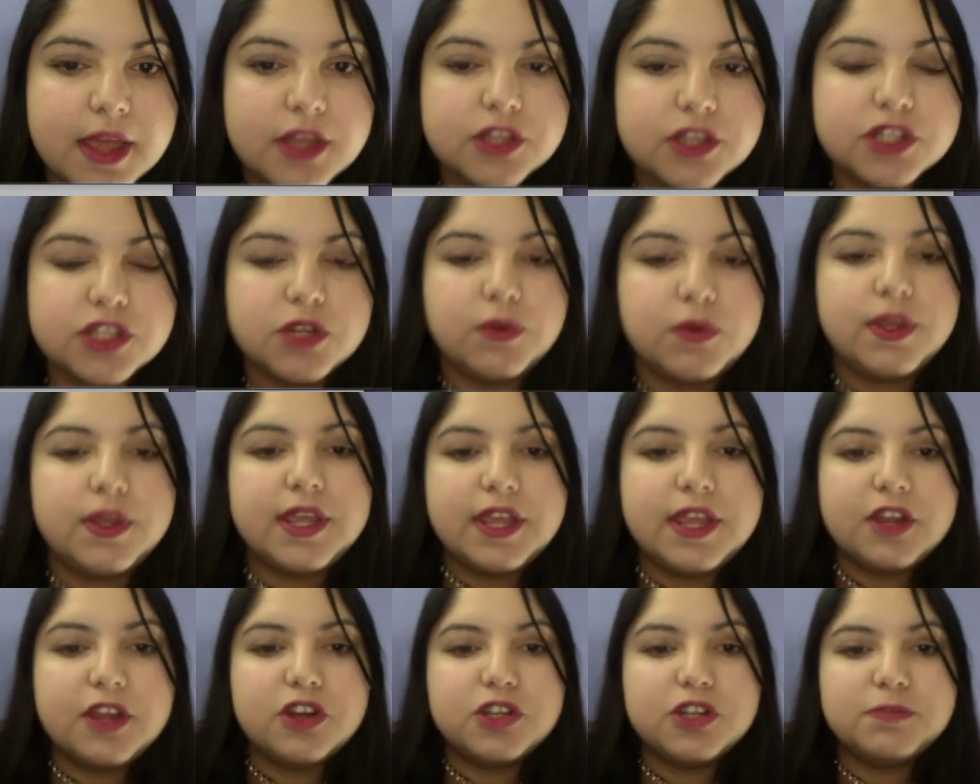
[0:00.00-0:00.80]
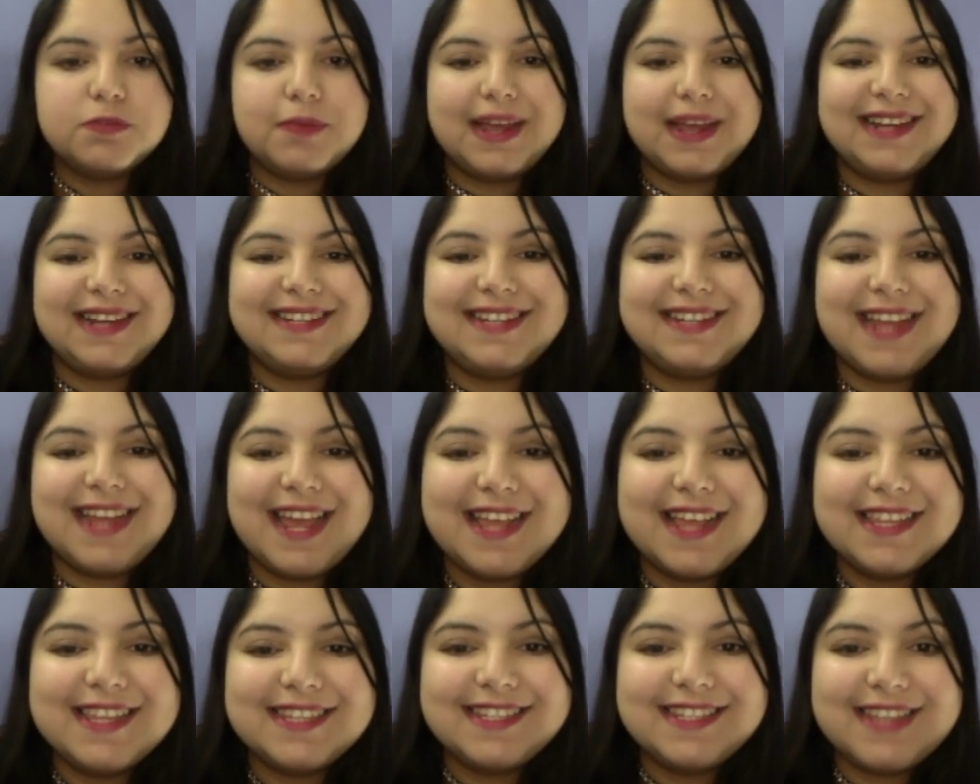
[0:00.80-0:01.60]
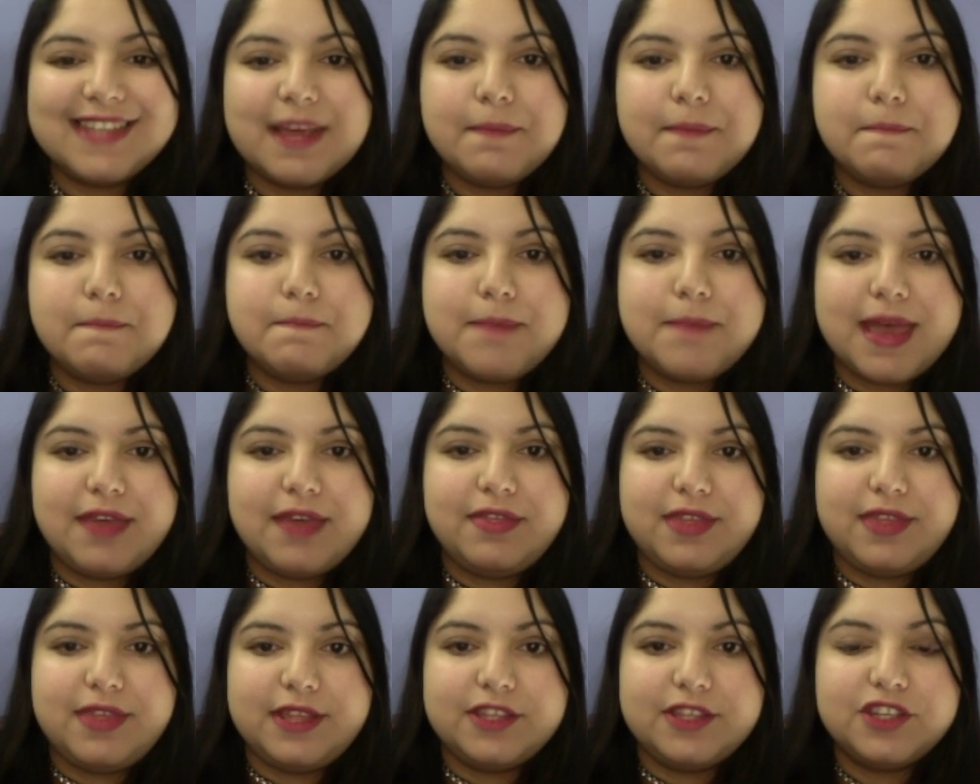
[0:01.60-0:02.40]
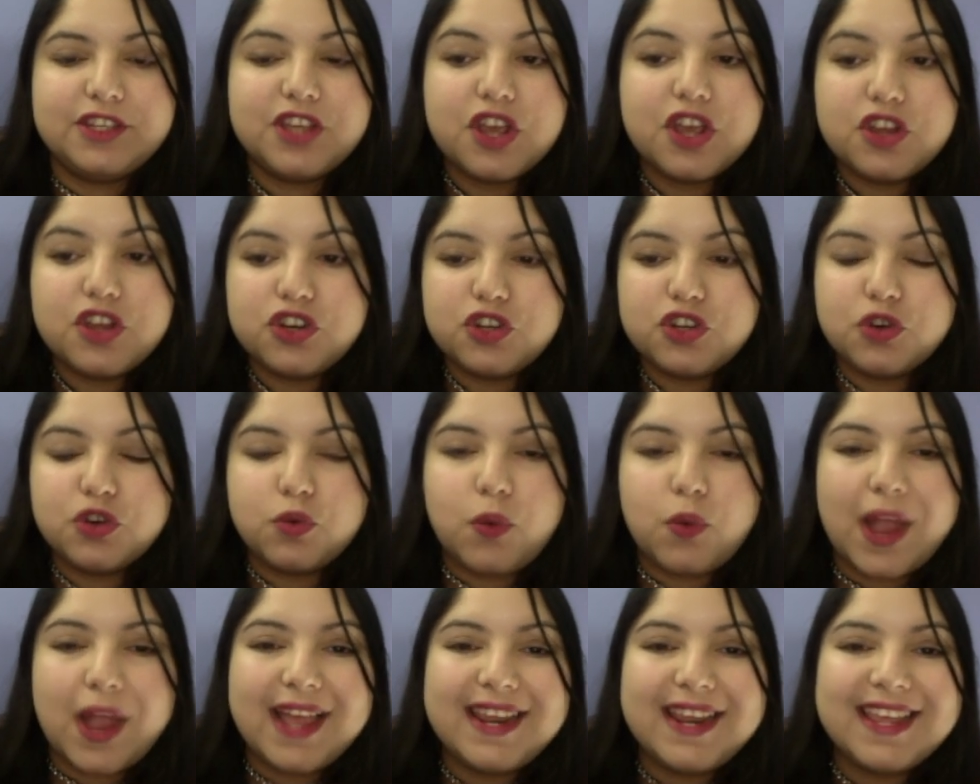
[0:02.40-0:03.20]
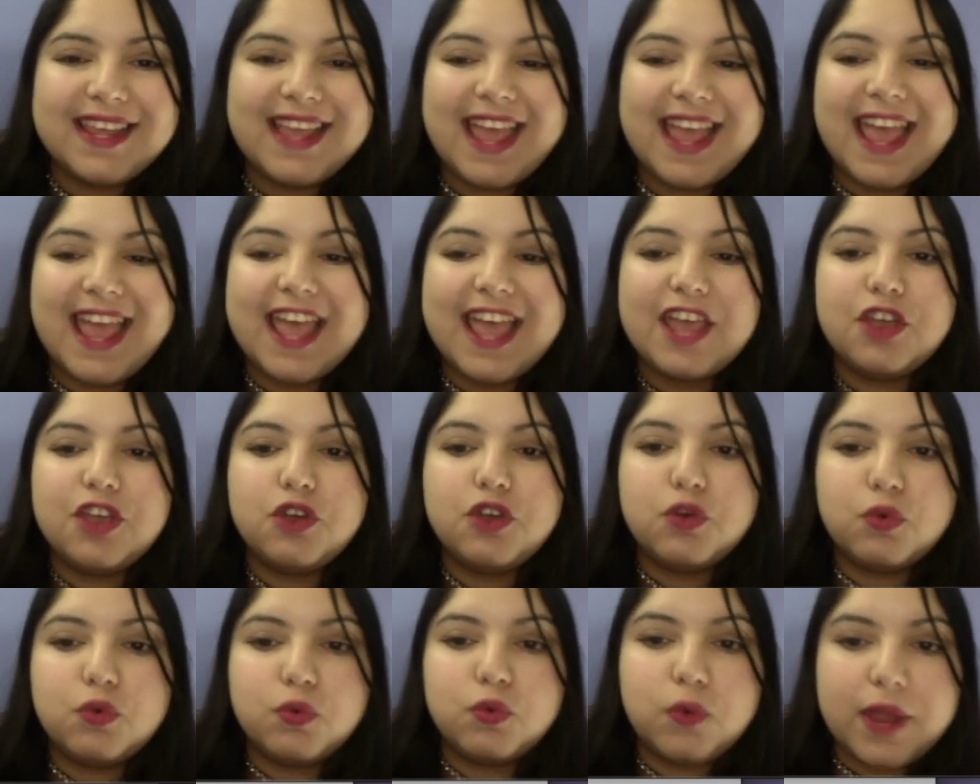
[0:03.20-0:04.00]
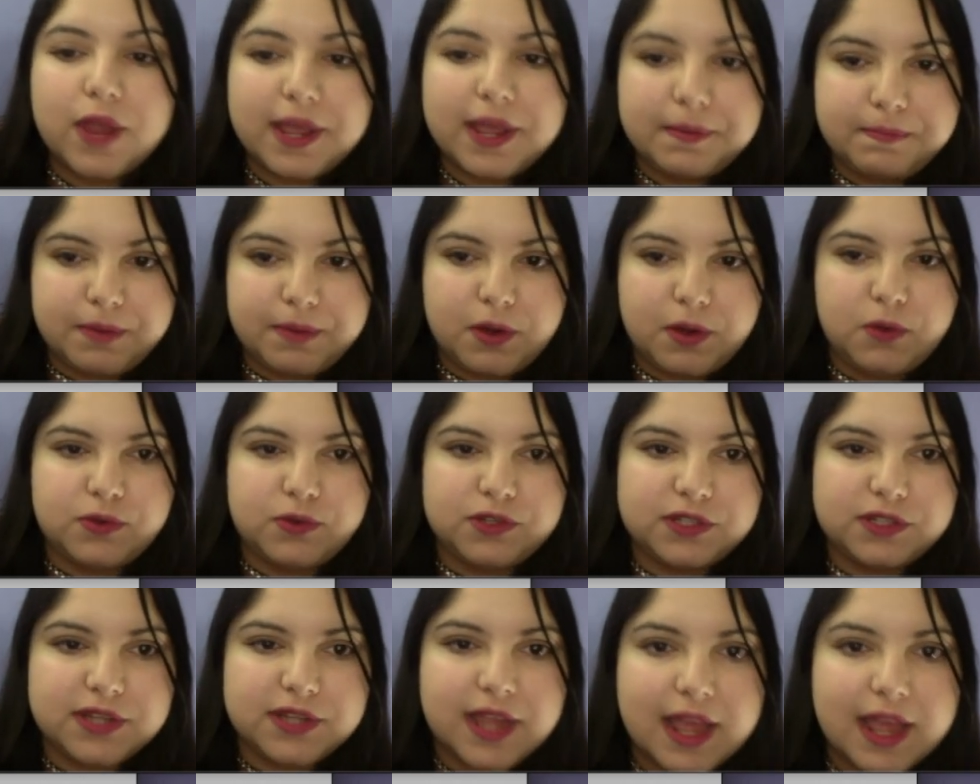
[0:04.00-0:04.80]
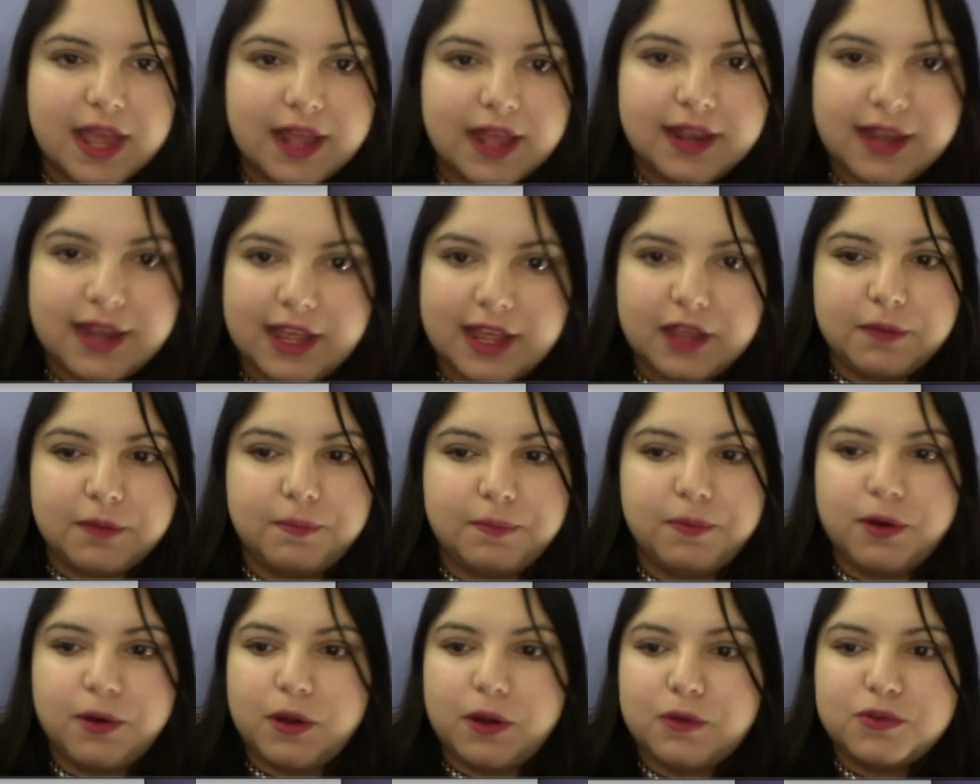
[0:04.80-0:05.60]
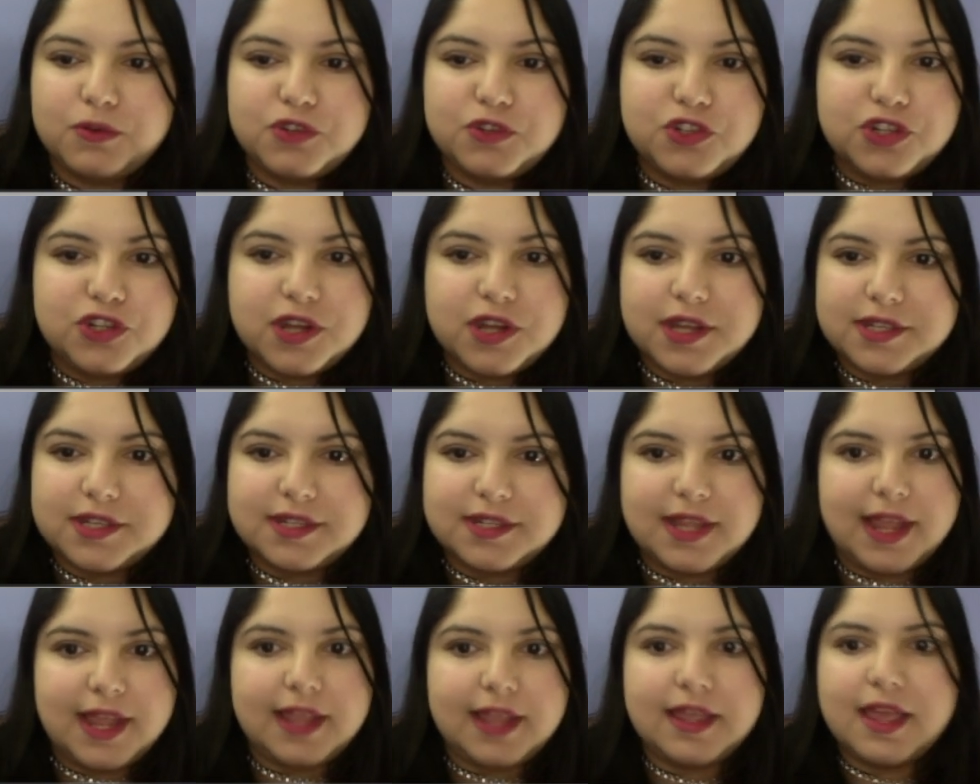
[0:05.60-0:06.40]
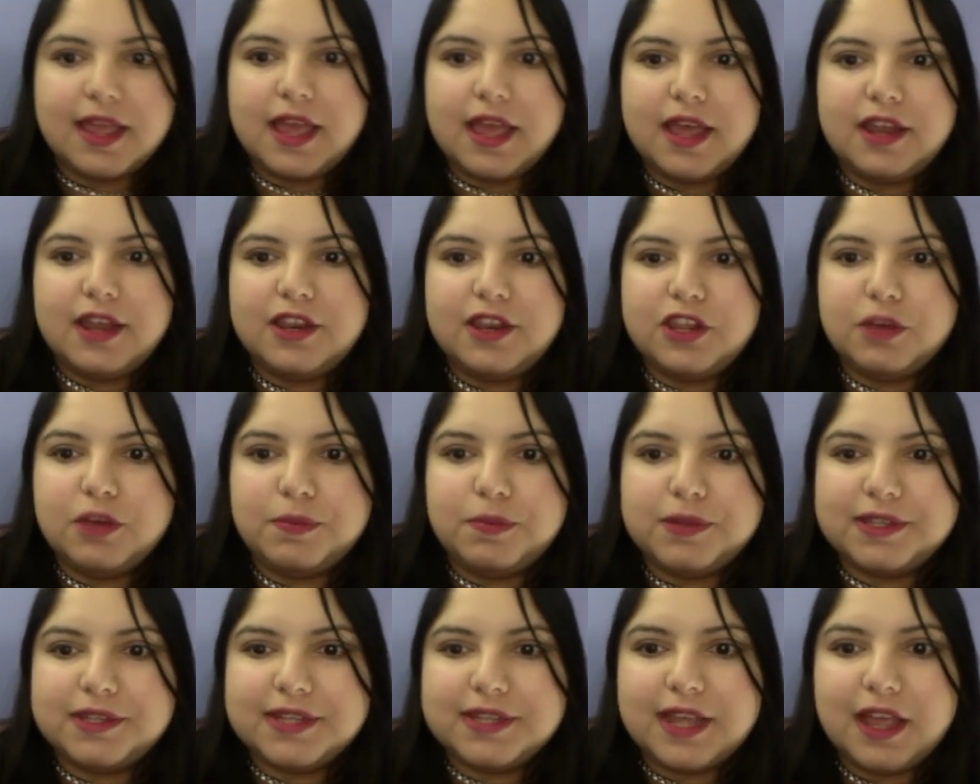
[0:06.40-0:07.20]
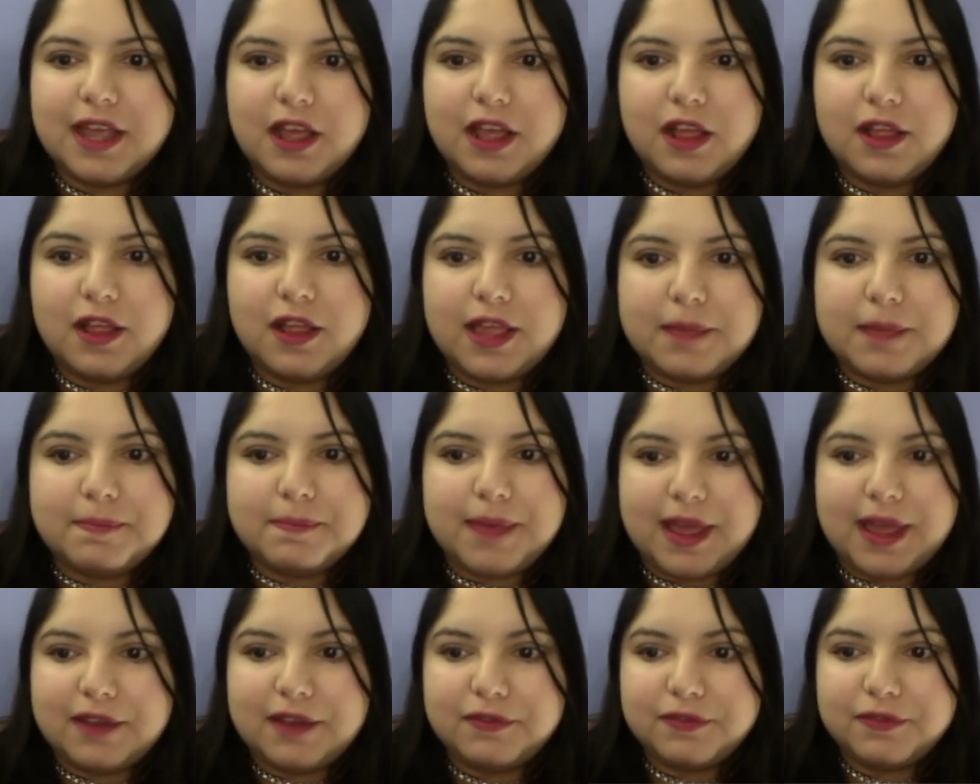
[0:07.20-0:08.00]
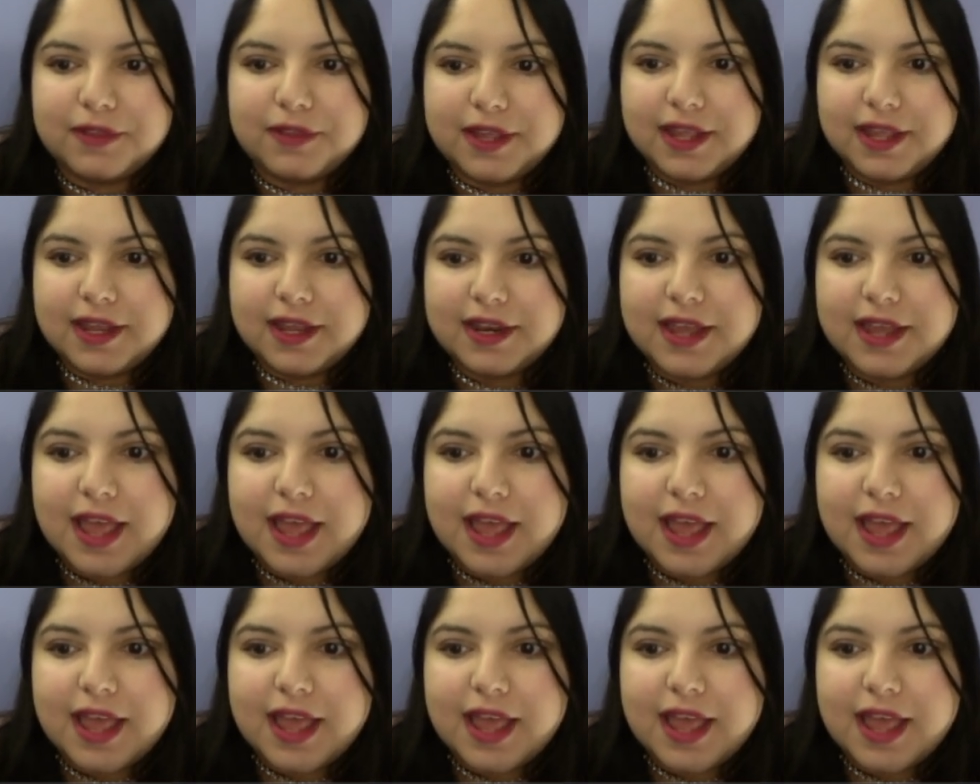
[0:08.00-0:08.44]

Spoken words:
So here's my 10-step methods to writing a great post like a pro, just like Neil Patel and Pat Flynn.